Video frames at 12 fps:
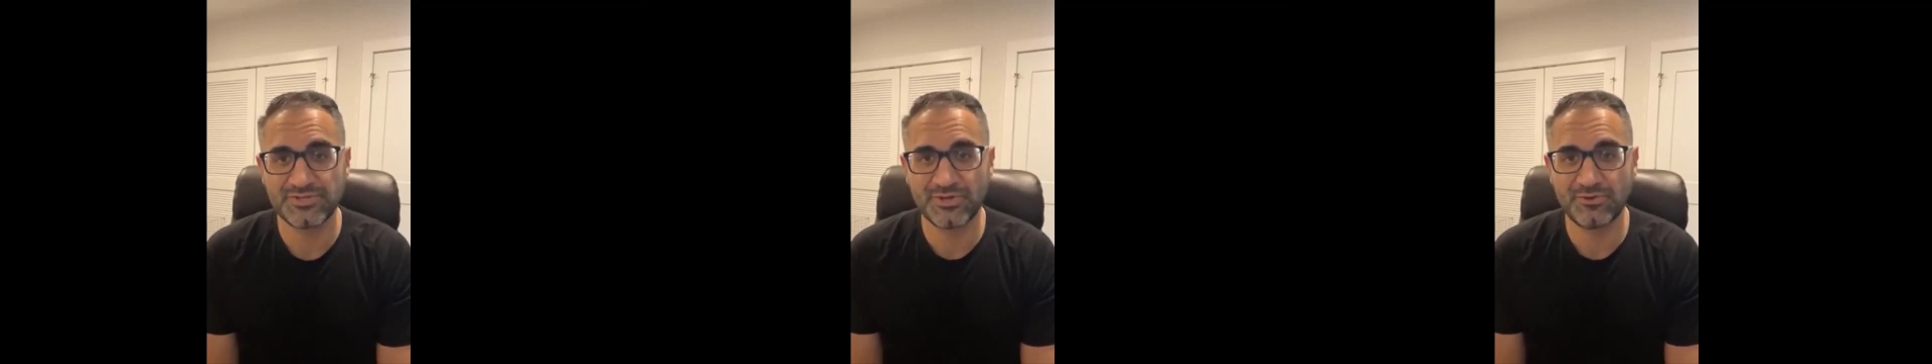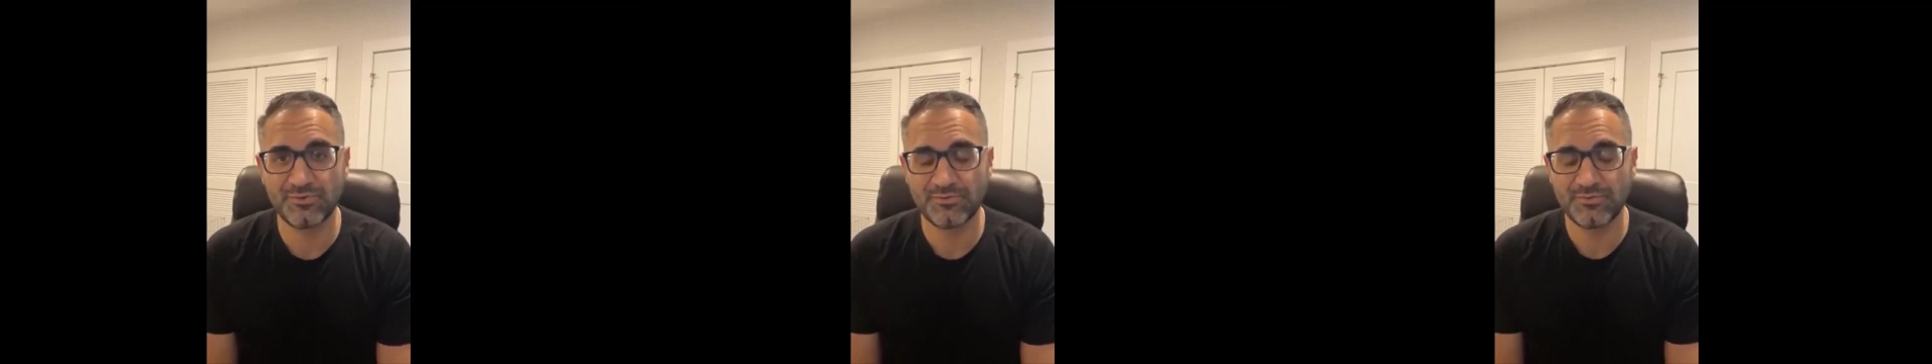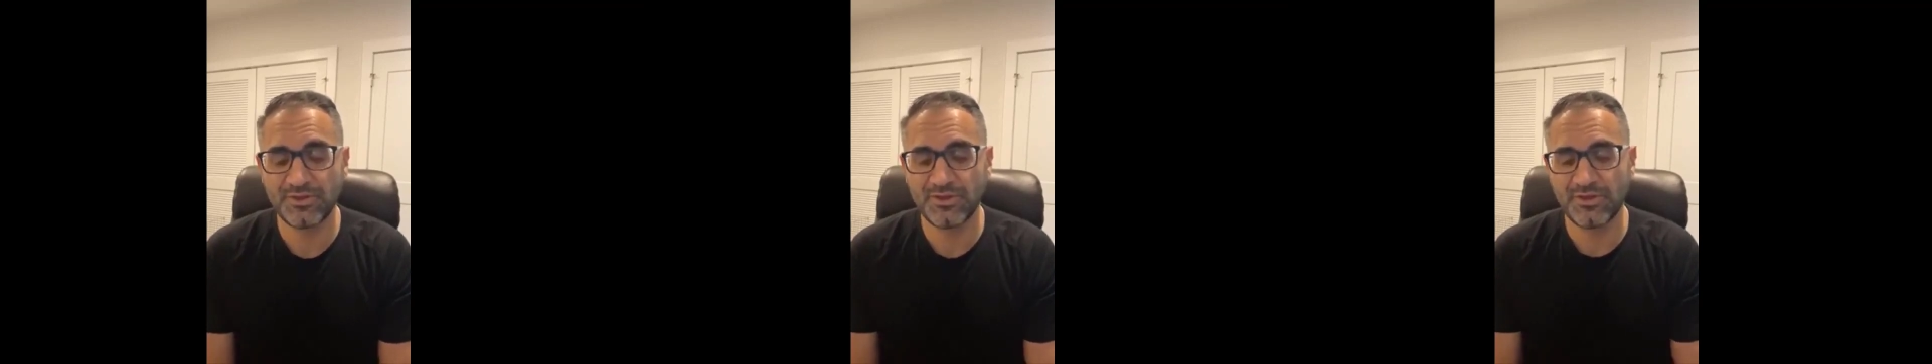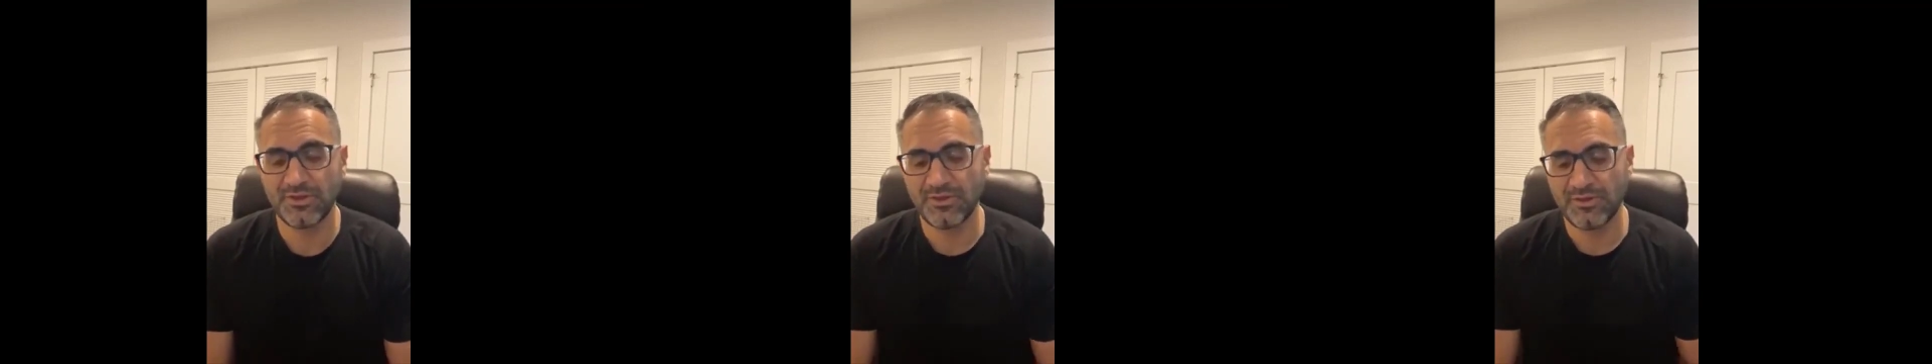So
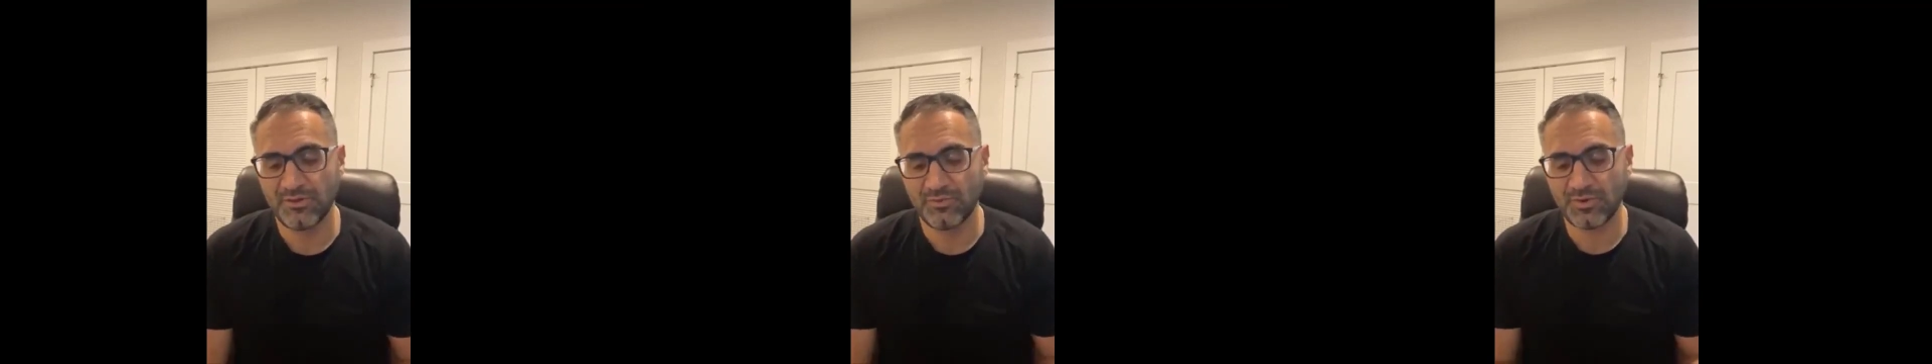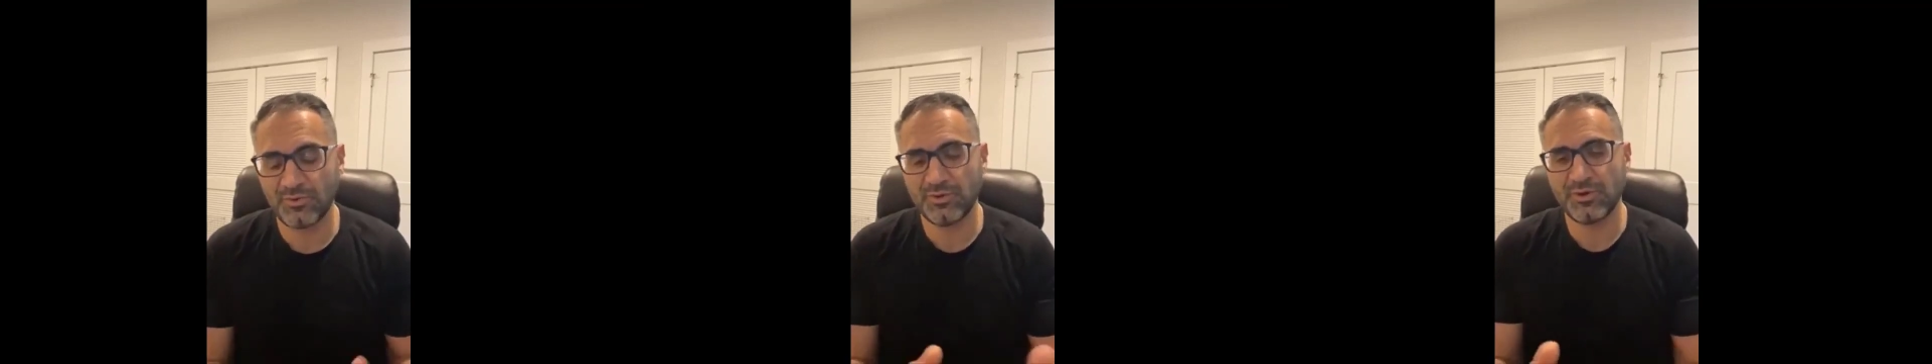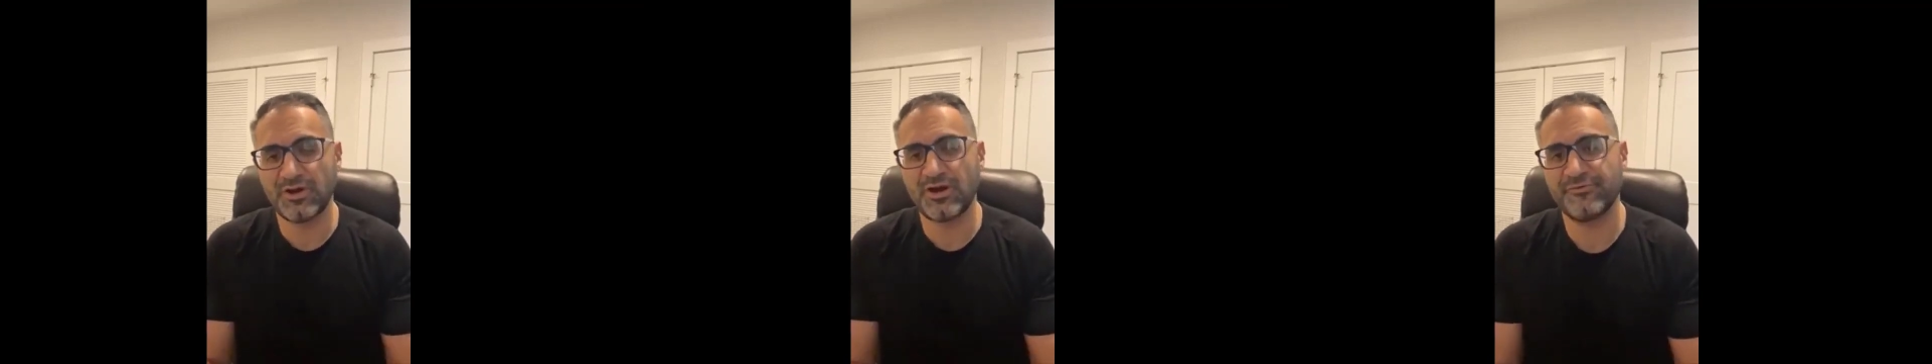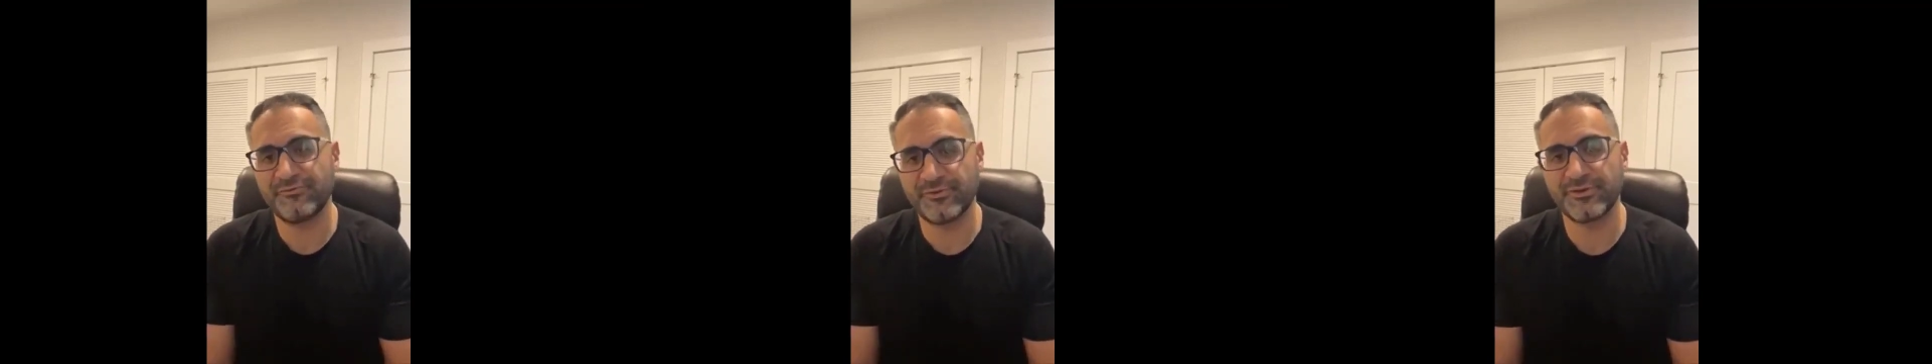what we're
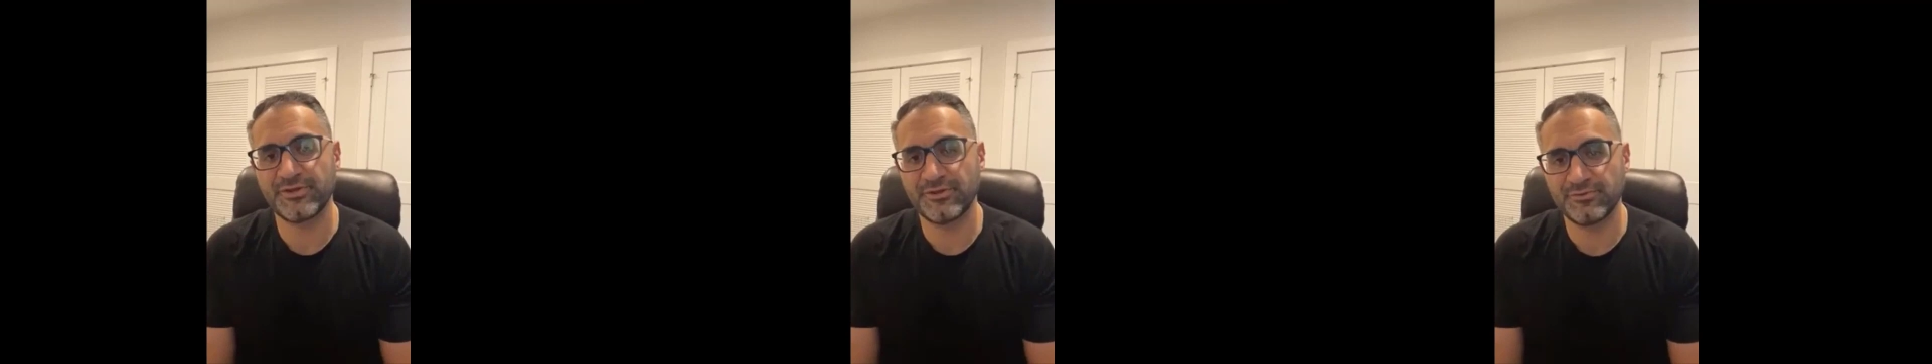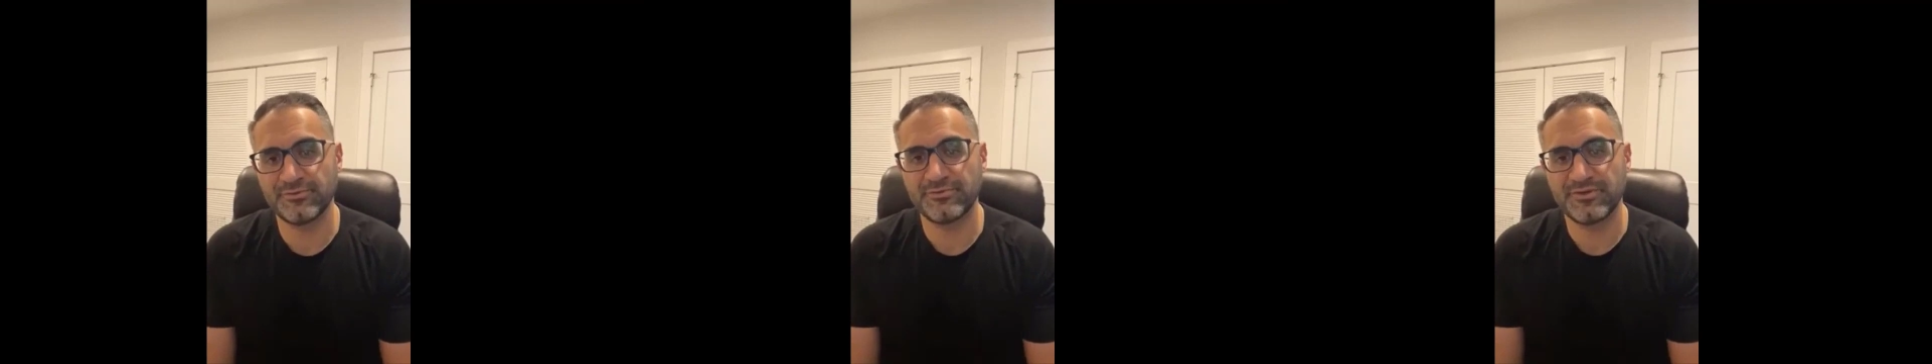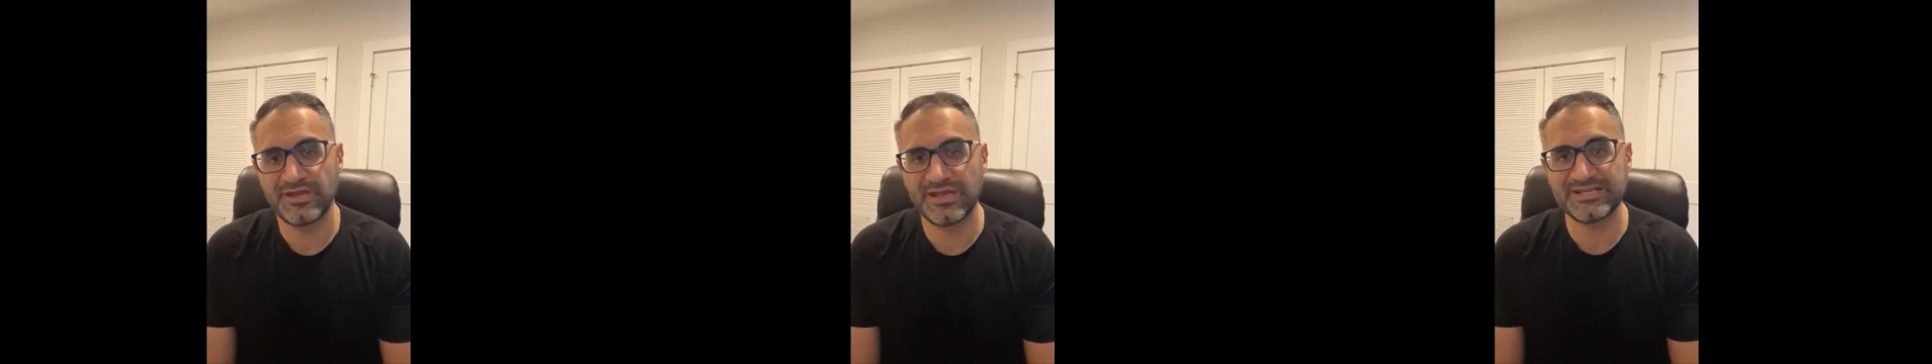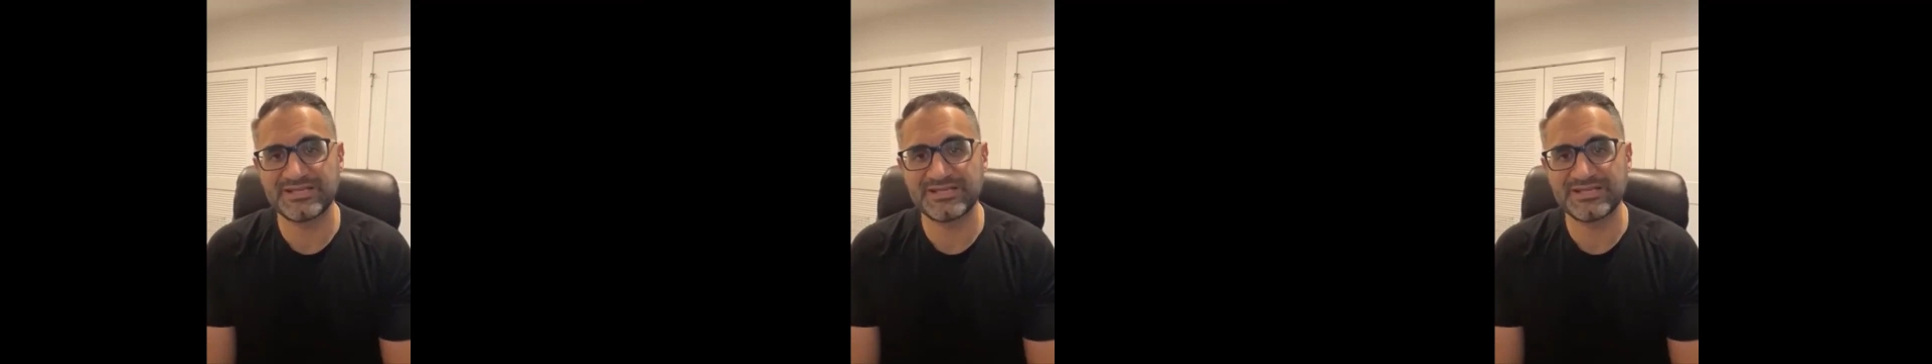offering you